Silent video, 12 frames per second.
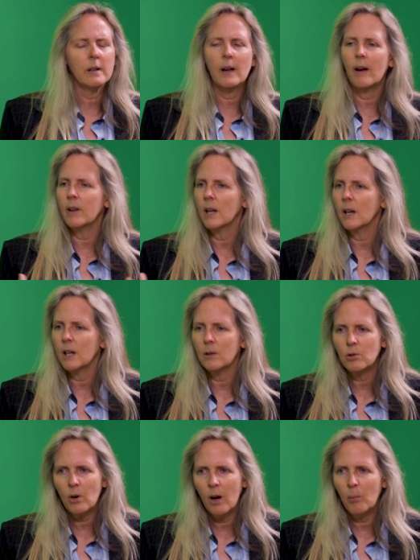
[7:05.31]
are you having
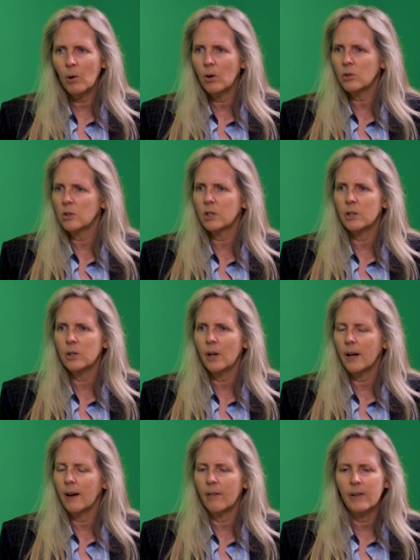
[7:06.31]
any troubles, do you
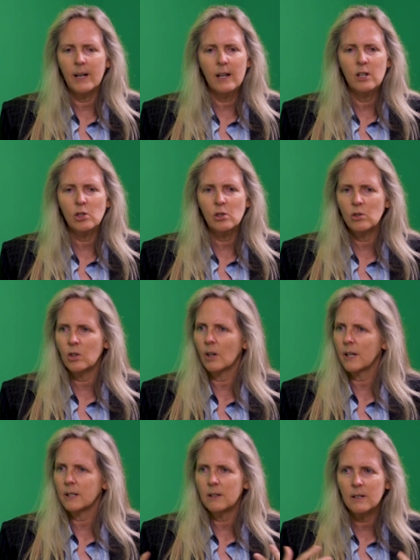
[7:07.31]
have any issues
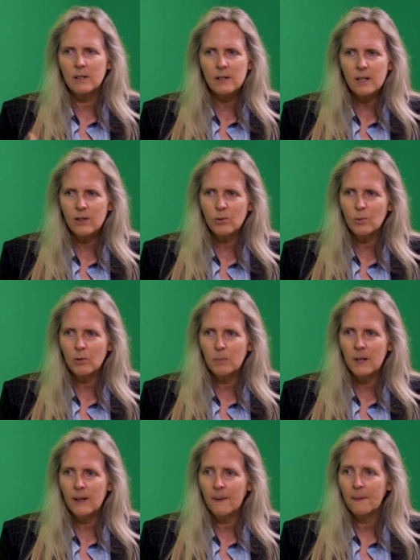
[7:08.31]
you'd like to discuss with
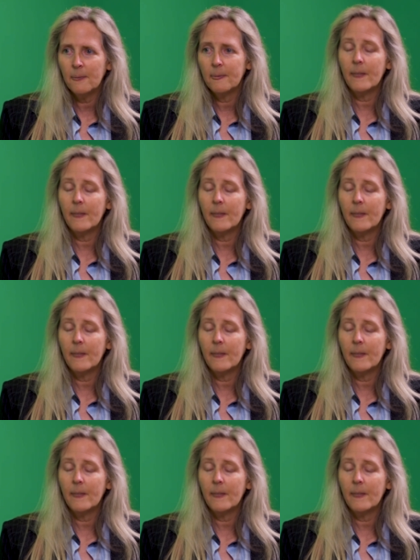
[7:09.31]
me.